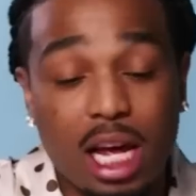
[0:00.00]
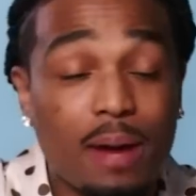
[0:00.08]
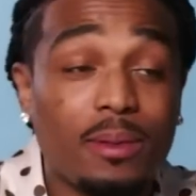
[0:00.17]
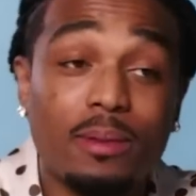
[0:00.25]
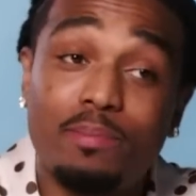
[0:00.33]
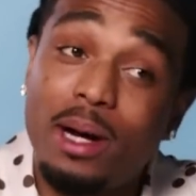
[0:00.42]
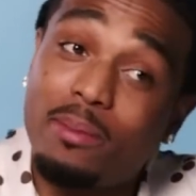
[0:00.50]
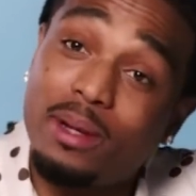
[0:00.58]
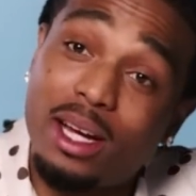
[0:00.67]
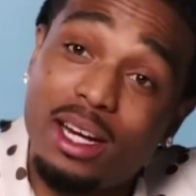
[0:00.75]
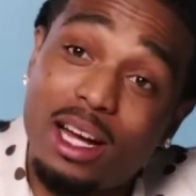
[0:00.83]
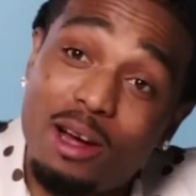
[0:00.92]
Diamond
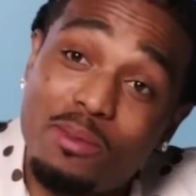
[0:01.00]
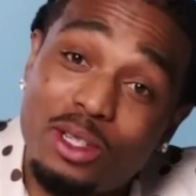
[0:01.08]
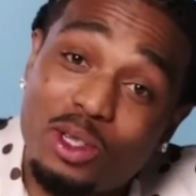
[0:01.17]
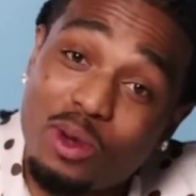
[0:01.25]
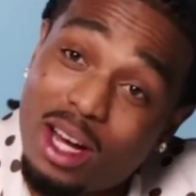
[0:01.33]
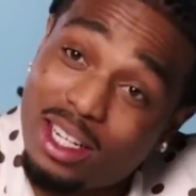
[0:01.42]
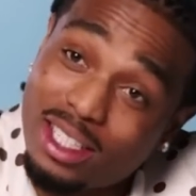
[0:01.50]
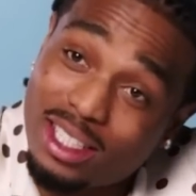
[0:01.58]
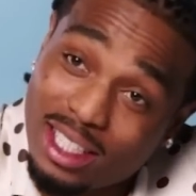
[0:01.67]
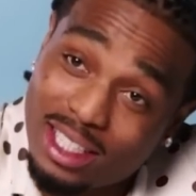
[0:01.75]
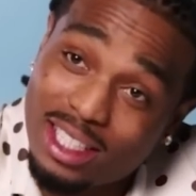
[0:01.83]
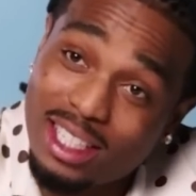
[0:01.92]
popped out, almost swallowed
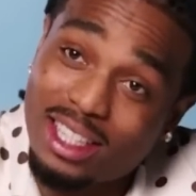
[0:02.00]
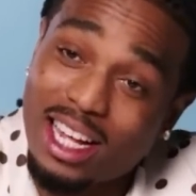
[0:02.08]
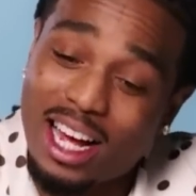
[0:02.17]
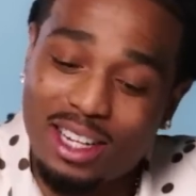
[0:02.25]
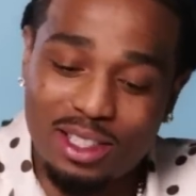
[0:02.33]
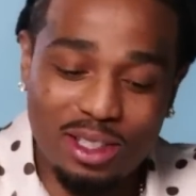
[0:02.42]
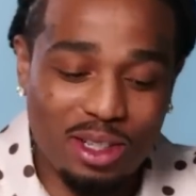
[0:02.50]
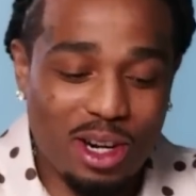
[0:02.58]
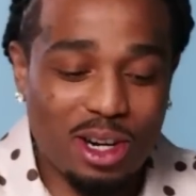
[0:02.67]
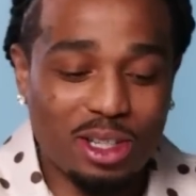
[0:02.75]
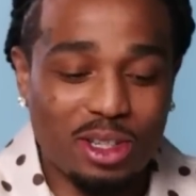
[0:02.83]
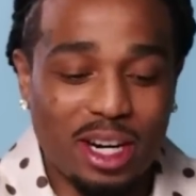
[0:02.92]
60,000. You
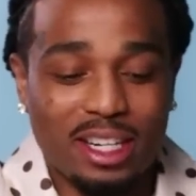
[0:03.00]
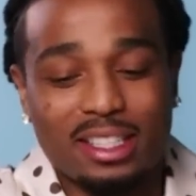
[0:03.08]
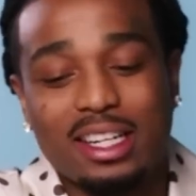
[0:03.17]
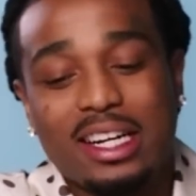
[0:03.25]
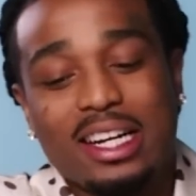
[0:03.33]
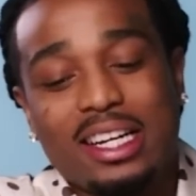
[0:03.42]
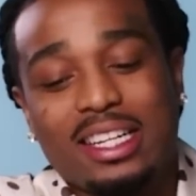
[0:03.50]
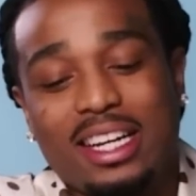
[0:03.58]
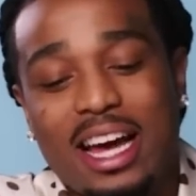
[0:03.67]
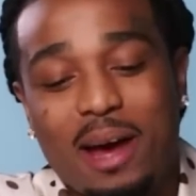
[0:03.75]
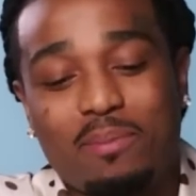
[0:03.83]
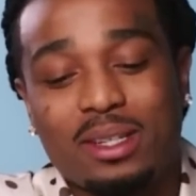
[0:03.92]
heard Drake.
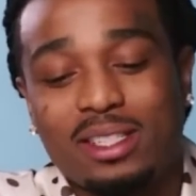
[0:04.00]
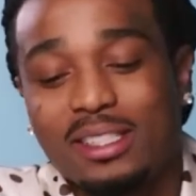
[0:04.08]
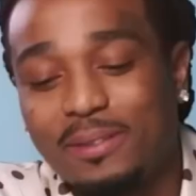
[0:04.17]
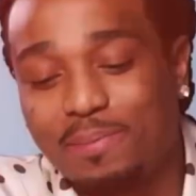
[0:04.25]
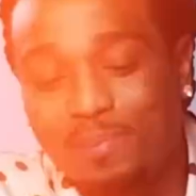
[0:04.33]
It happens.